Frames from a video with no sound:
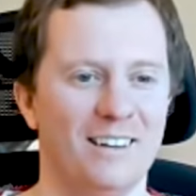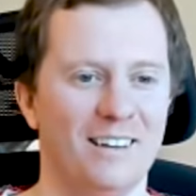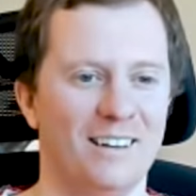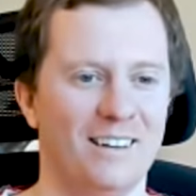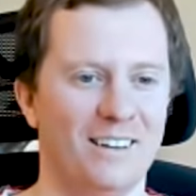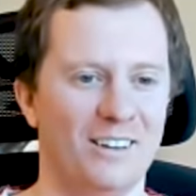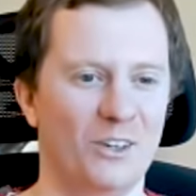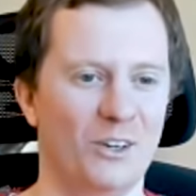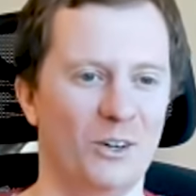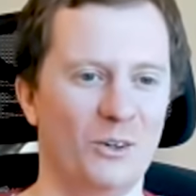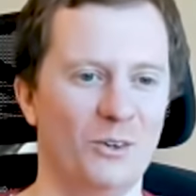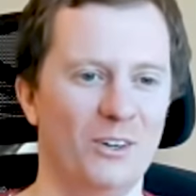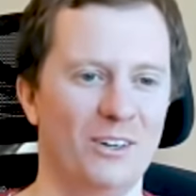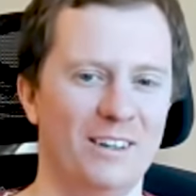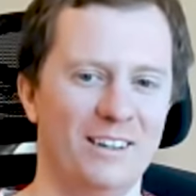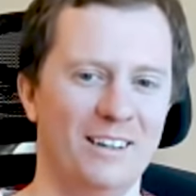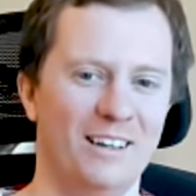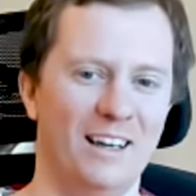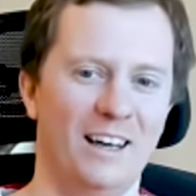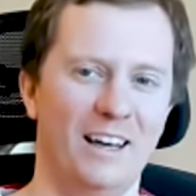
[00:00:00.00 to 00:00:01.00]
you know
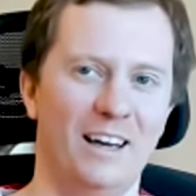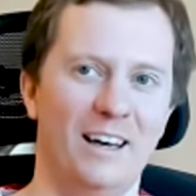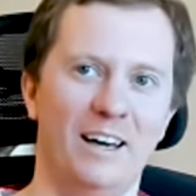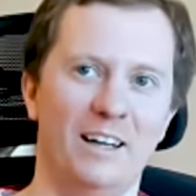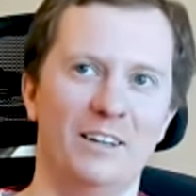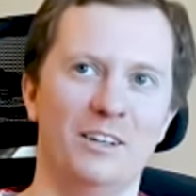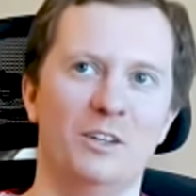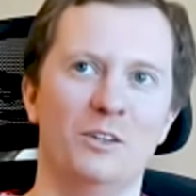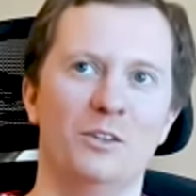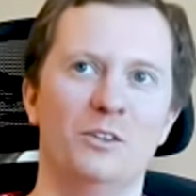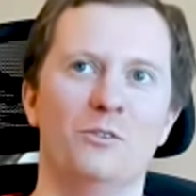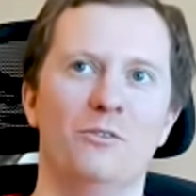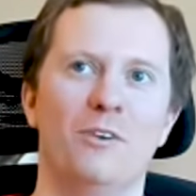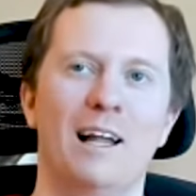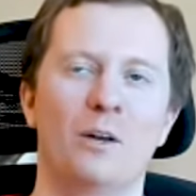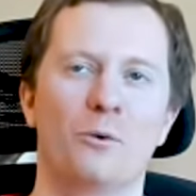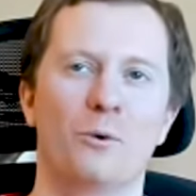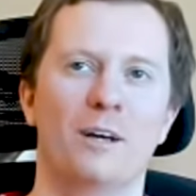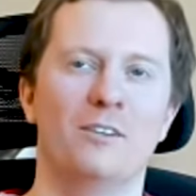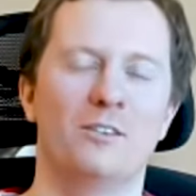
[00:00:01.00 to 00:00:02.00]
uh, the, the,
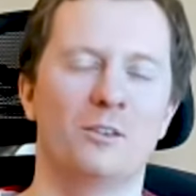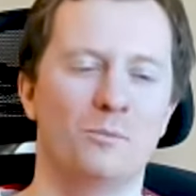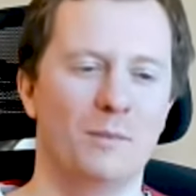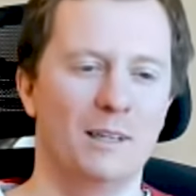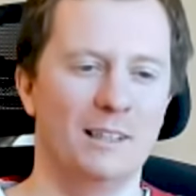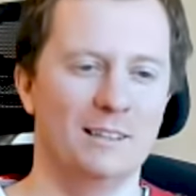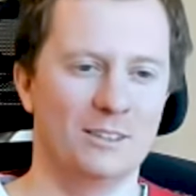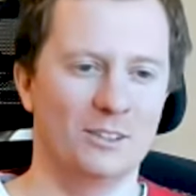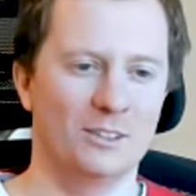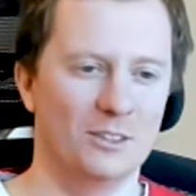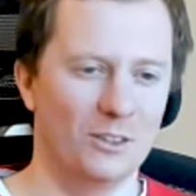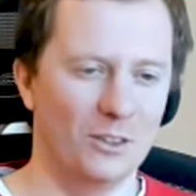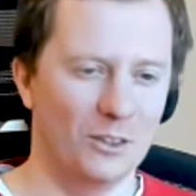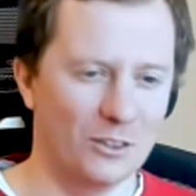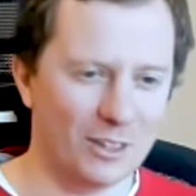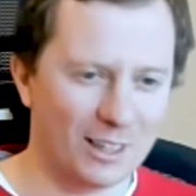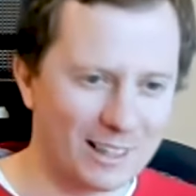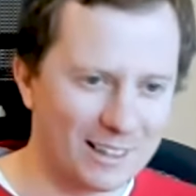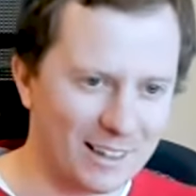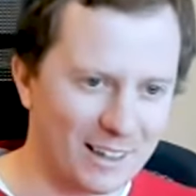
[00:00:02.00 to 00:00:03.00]
valuation based on on the
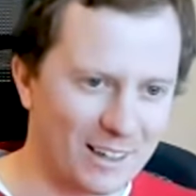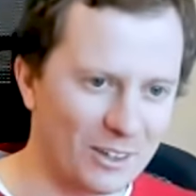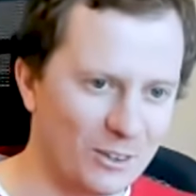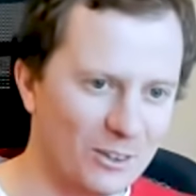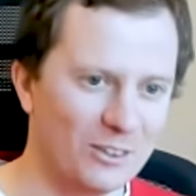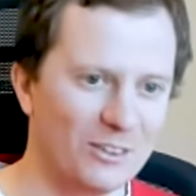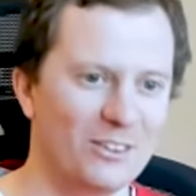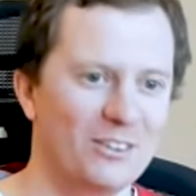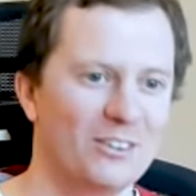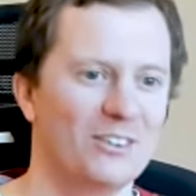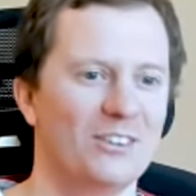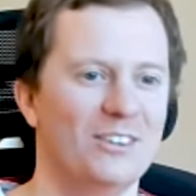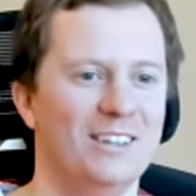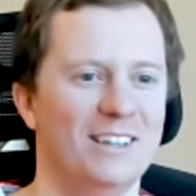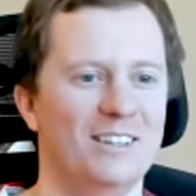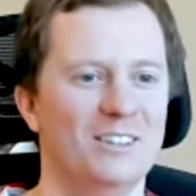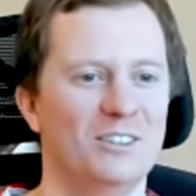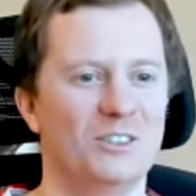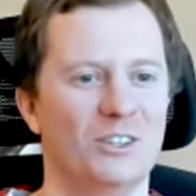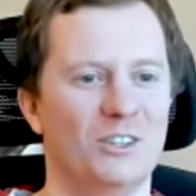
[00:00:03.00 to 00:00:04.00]
current
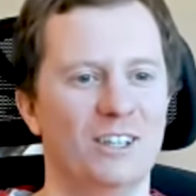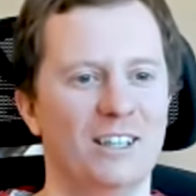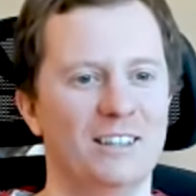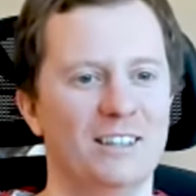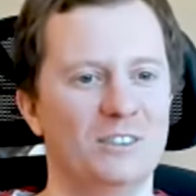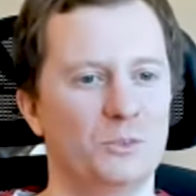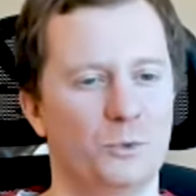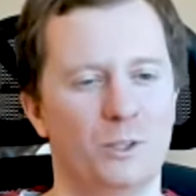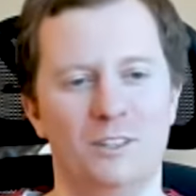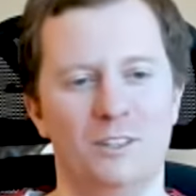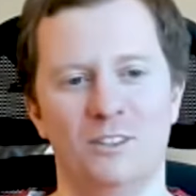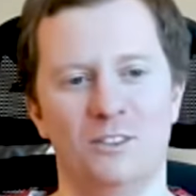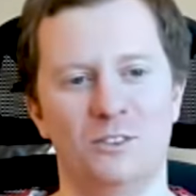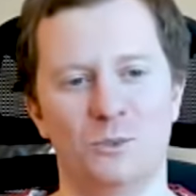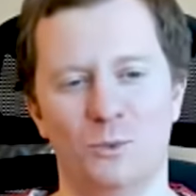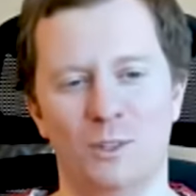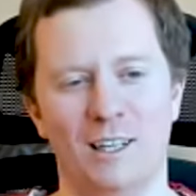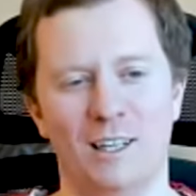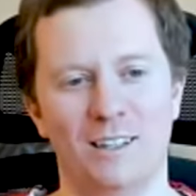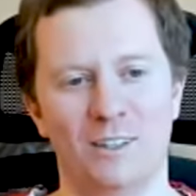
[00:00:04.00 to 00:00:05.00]
year's earnings which is
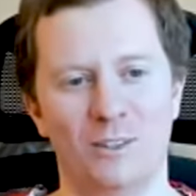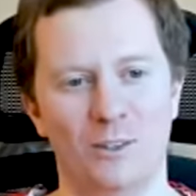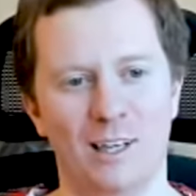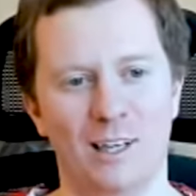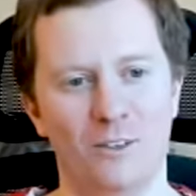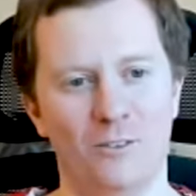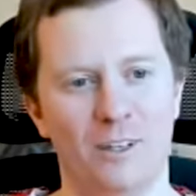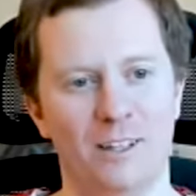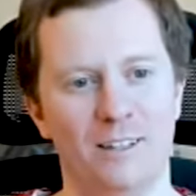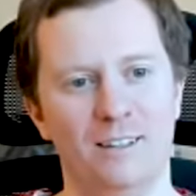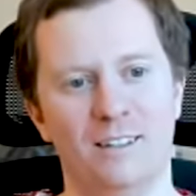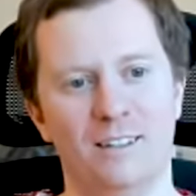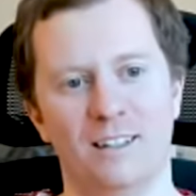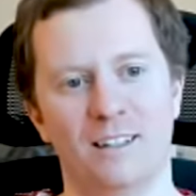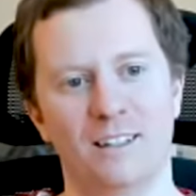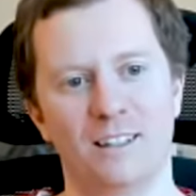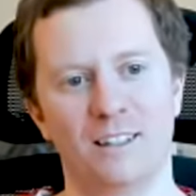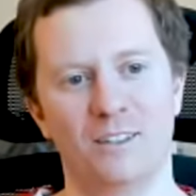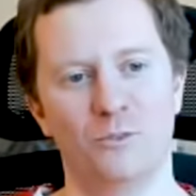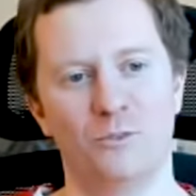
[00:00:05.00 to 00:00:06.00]
really relevant in
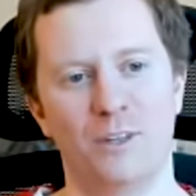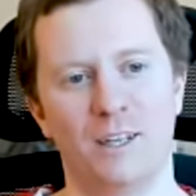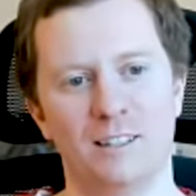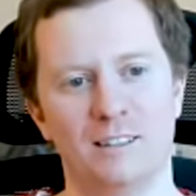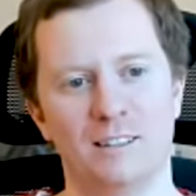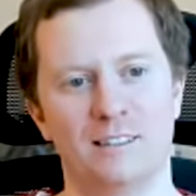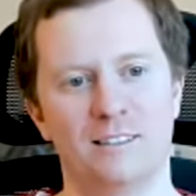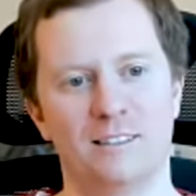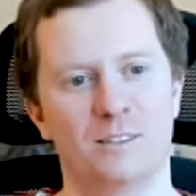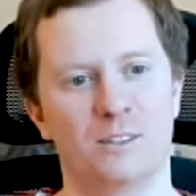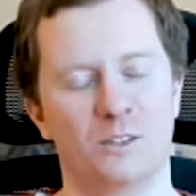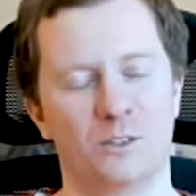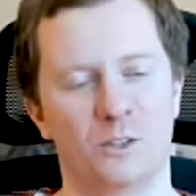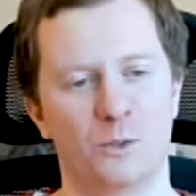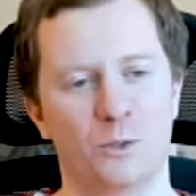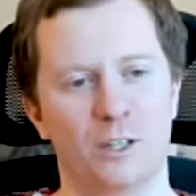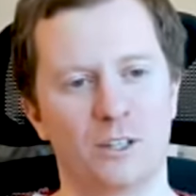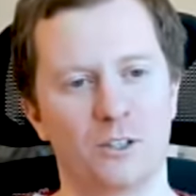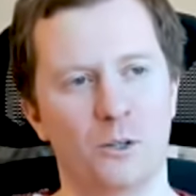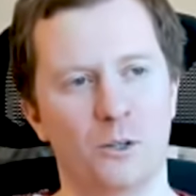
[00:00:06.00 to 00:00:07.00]
in fast
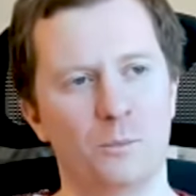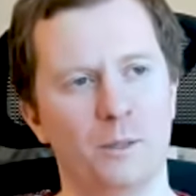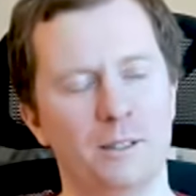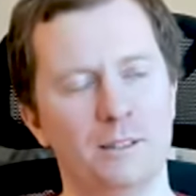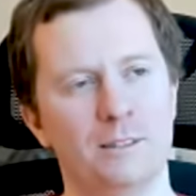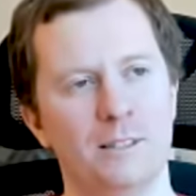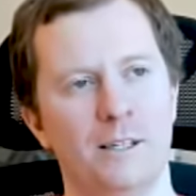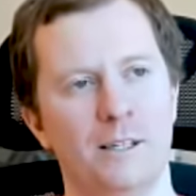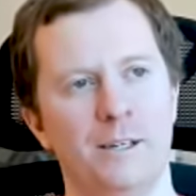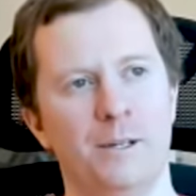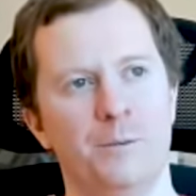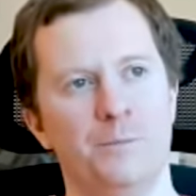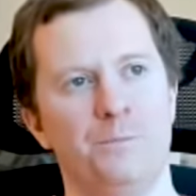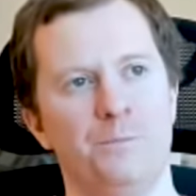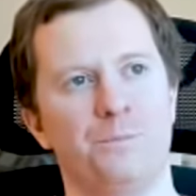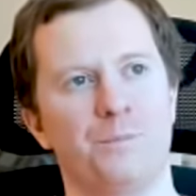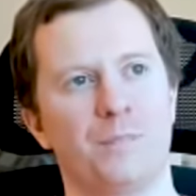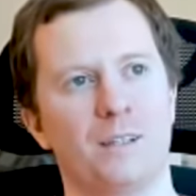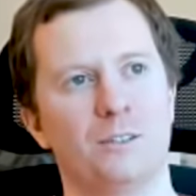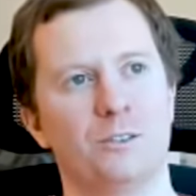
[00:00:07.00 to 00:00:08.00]
growing companies
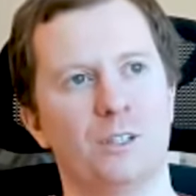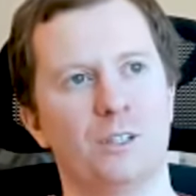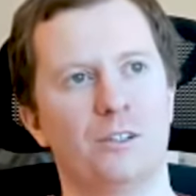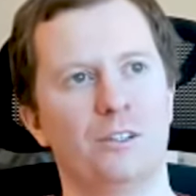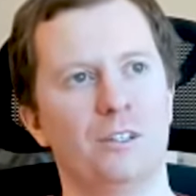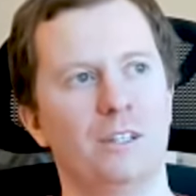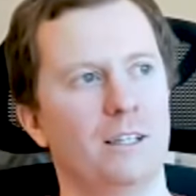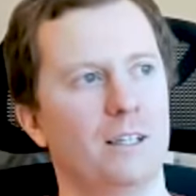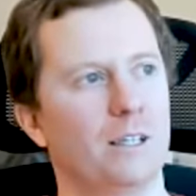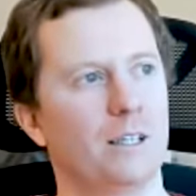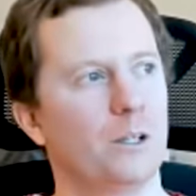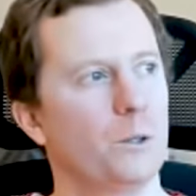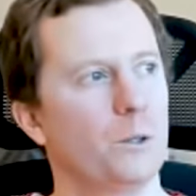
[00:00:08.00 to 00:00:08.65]
so i think